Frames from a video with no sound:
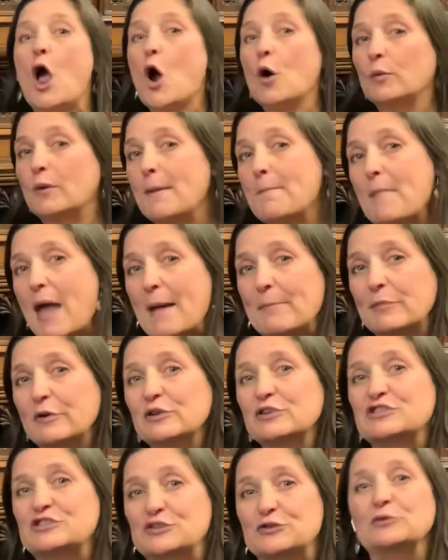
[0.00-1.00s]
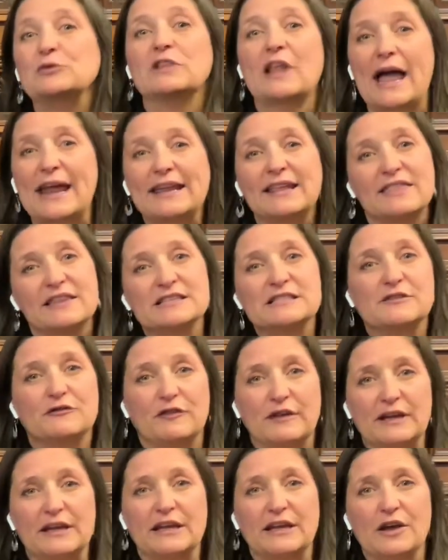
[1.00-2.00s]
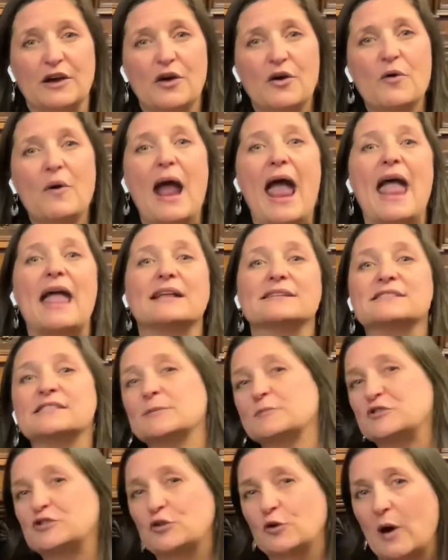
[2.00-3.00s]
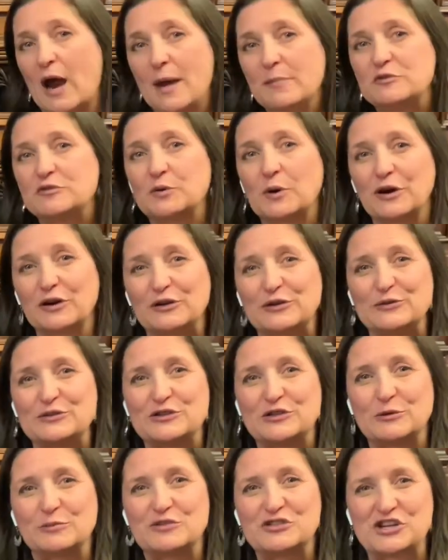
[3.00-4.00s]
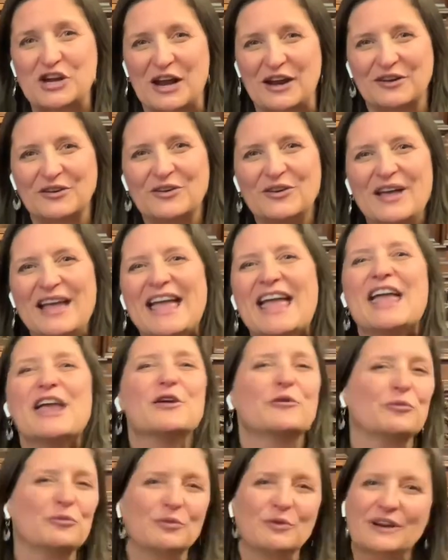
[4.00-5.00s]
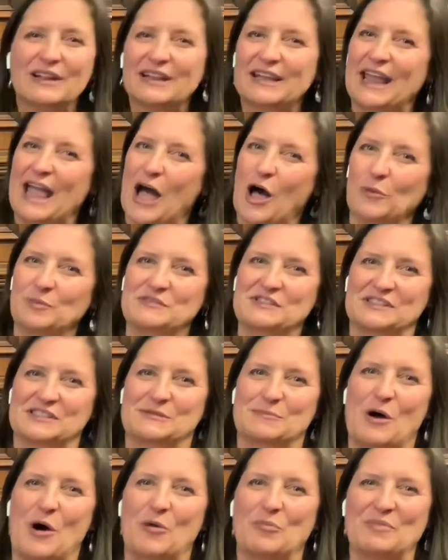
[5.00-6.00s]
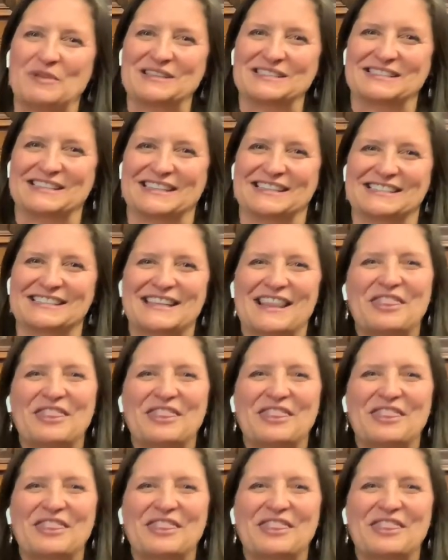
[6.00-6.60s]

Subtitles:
Remember to like this video and subscribe to our YouTube channel. It really helps a small business.